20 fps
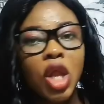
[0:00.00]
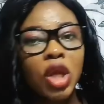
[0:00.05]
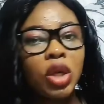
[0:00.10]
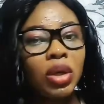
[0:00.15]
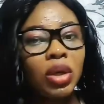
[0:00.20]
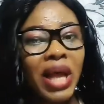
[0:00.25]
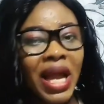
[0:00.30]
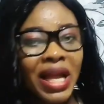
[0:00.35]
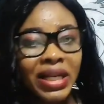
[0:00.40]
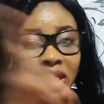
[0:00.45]

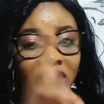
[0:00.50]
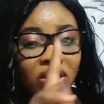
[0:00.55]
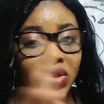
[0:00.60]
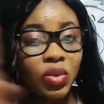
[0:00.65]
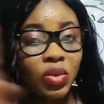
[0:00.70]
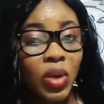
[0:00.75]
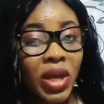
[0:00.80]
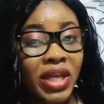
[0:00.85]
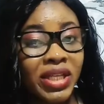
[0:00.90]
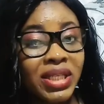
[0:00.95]
Look at these
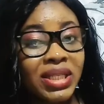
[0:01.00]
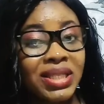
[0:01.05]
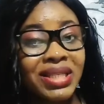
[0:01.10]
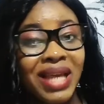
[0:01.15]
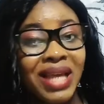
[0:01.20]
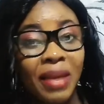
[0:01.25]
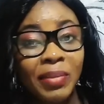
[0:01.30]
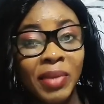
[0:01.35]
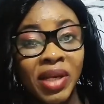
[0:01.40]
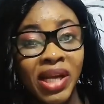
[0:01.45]
weddings
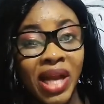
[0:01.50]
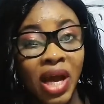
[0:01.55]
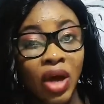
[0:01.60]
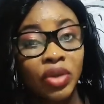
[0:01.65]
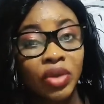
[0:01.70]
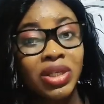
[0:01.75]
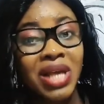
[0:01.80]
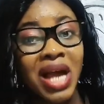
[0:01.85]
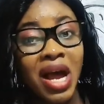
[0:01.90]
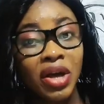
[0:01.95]
coming
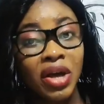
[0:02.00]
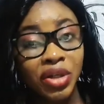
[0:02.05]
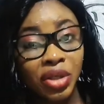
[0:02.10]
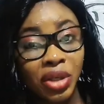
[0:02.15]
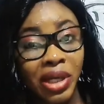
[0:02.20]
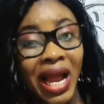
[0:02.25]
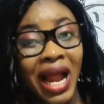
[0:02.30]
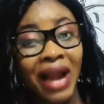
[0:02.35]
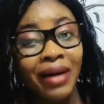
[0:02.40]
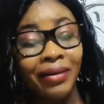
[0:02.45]
out, how
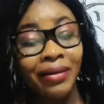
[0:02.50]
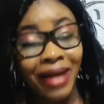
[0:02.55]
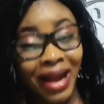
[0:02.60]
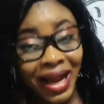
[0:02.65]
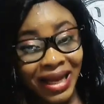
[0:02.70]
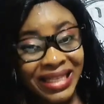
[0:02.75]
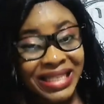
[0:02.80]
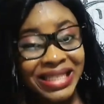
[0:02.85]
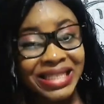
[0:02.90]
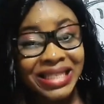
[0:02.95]
you can
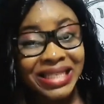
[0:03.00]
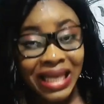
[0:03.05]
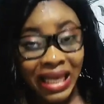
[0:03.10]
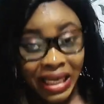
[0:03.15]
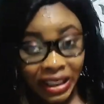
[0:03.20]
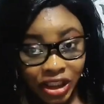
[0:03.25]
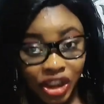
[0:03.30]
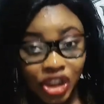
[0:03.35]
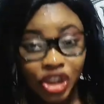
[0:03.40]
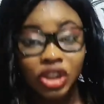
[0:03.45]
rank
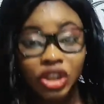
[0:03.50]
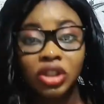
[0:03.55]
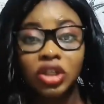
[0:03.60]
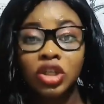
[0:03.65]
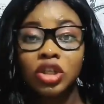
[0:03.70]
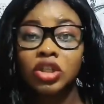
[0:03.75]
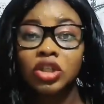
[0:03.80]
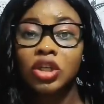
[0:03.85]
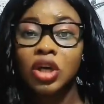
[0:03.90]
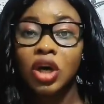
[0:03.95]
search
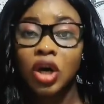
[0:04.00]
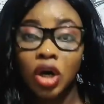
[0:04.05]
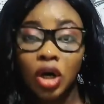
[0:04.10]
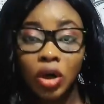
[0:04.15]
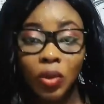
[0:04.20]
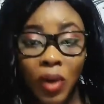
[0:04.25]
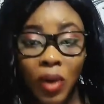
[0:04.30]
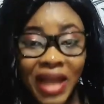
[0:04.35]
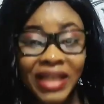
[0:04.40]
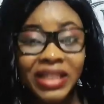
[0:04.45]

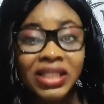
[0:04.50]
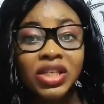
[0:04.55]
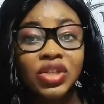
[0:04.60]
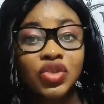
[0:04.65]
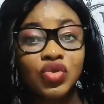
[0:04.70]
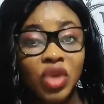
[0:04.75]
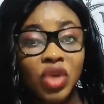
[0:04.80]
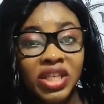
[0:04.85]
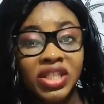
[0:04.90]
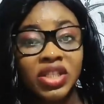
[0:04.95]
on YT
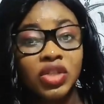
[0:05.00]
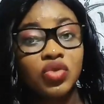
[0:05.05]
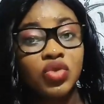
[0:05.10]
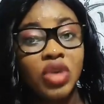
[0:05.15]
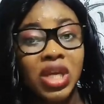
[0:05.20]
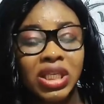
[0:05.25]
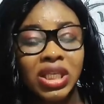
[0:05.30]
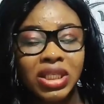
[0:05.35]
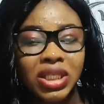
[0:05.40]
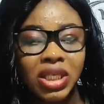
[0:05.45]

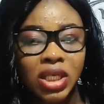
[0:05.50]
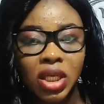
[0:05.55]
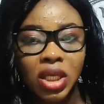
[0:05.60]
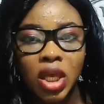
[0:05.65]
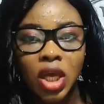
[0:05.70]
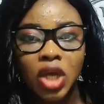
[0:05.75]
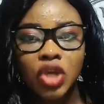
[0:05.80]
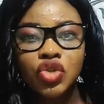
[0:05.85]
2020.